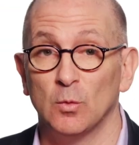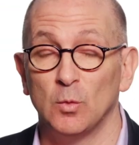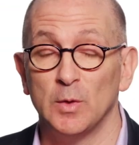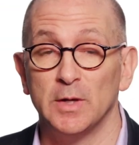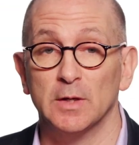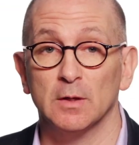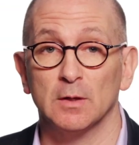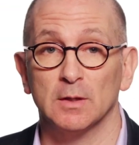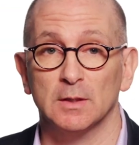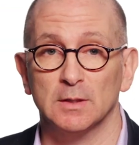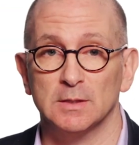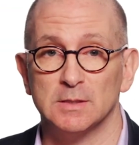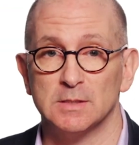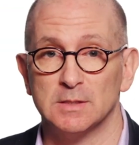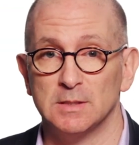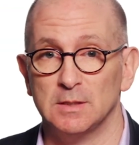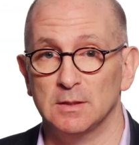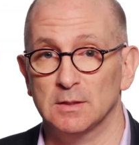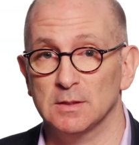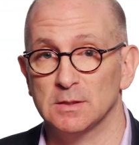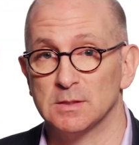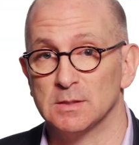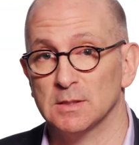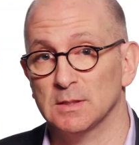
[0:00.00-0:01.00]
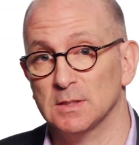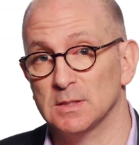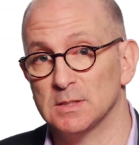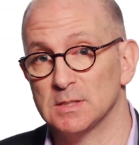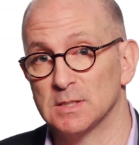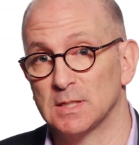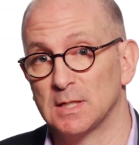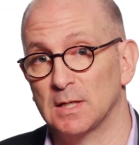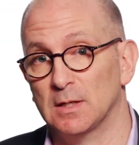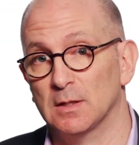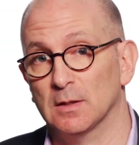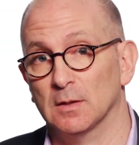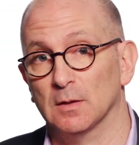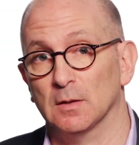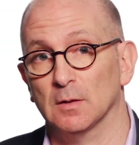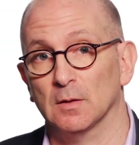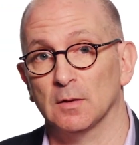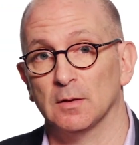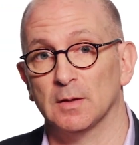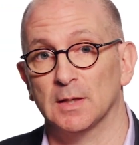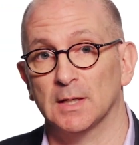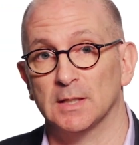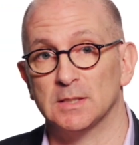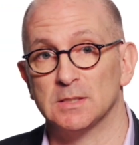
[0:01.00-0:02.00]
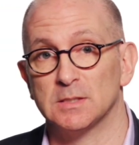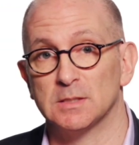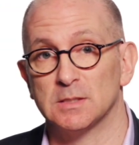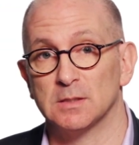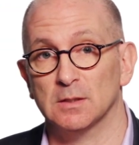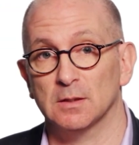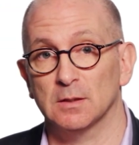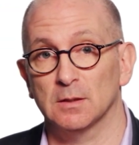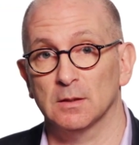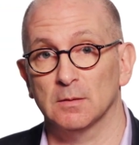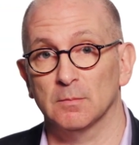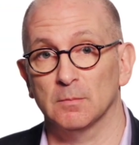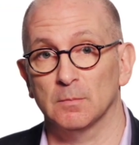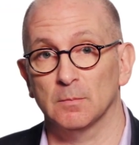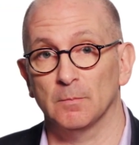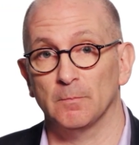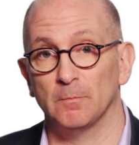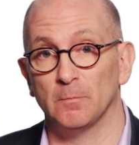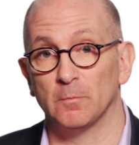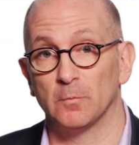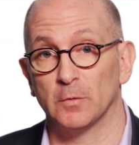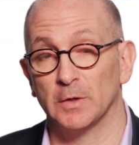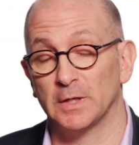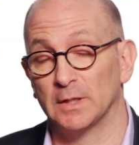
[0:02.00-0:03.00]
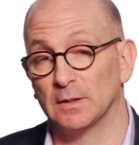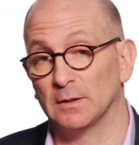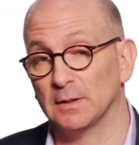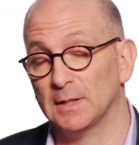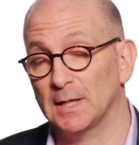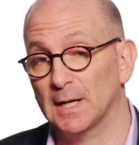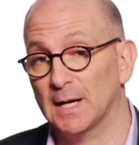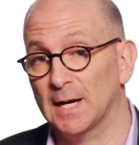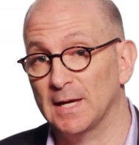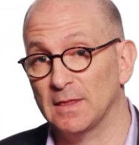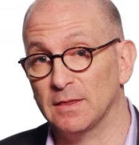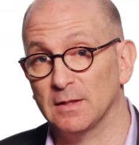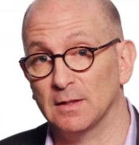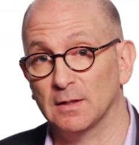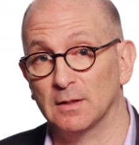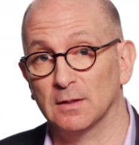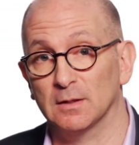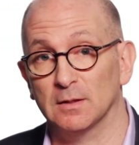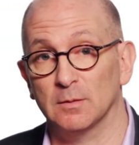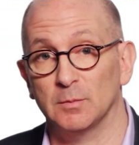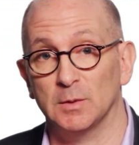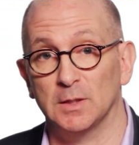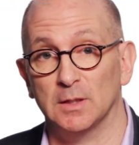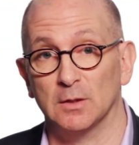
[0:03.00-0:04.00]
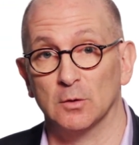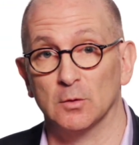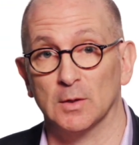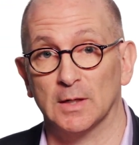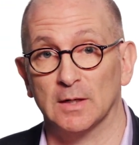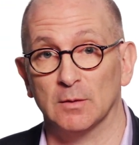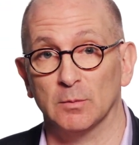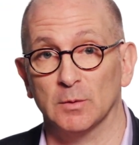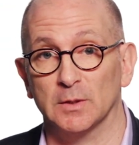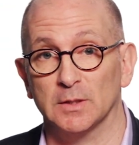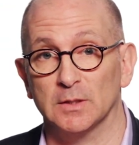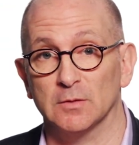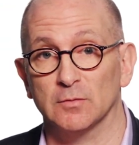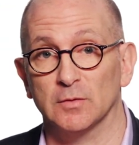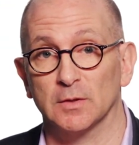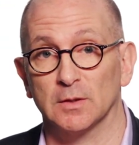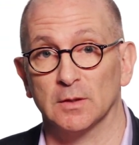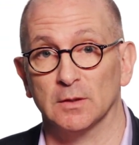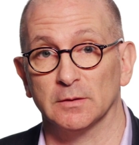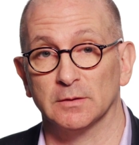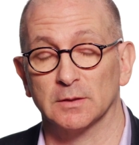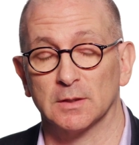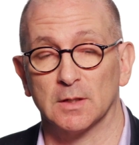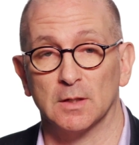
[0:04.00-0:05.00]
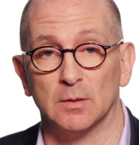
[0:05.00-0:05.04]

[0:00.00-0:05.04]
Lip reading: We are gonna see this in a scale that's, frankly, I think gonna be incredibly difficult to